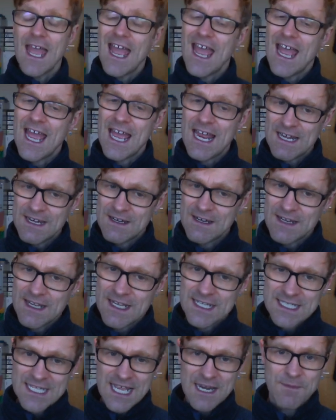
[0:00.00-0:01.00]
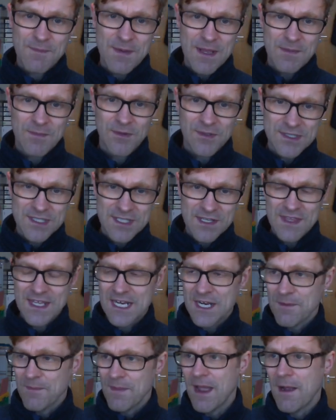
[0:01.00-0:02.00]
and has led people to
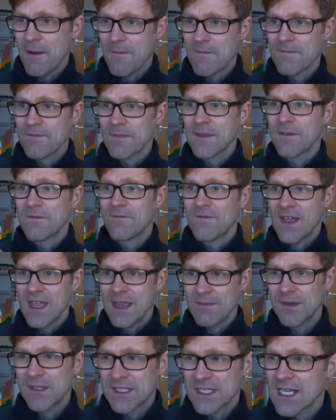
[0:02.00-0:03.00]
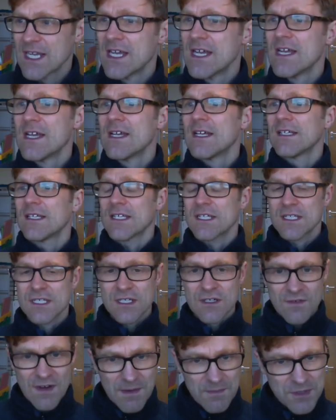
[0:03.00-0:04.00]
think about Weber's
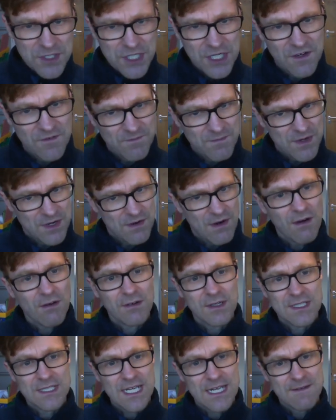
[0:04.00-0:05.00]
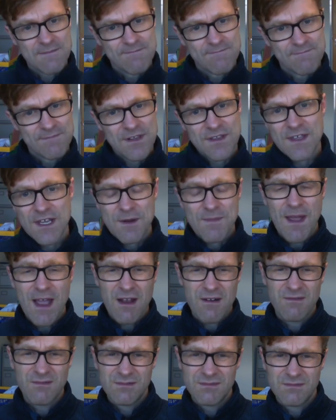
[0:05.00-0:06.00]
description of bureaucracy, to think
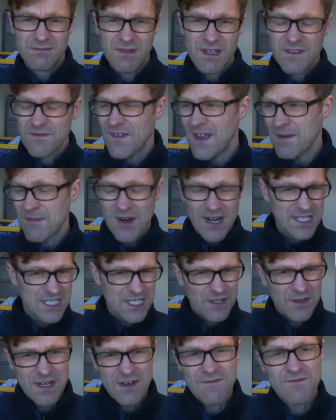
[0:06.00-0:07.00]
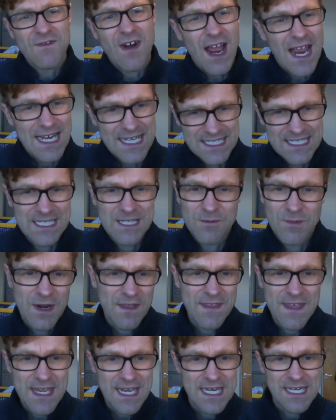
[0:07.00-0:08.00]
about whether Weber actually got it right in the way
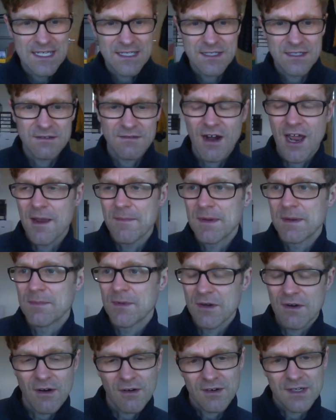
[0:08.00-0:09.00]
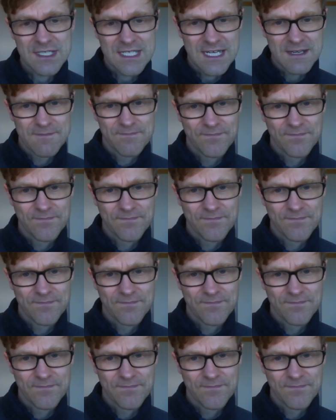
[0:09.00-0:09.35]
that he described bureaucracy.